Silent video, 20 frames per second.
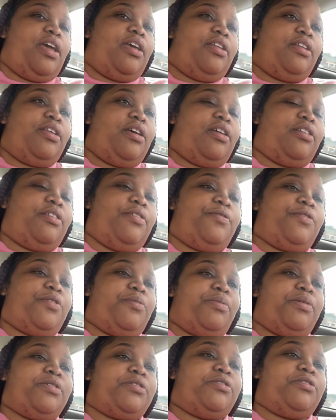And a
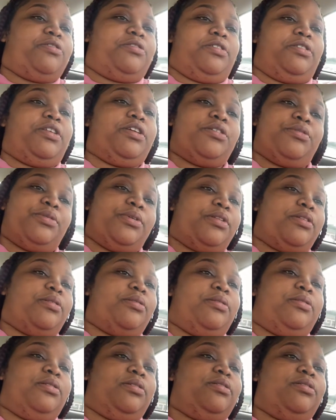difficult person to deal with.
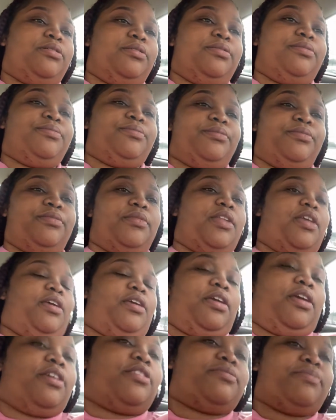
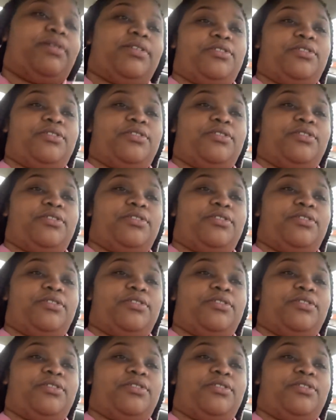And yes,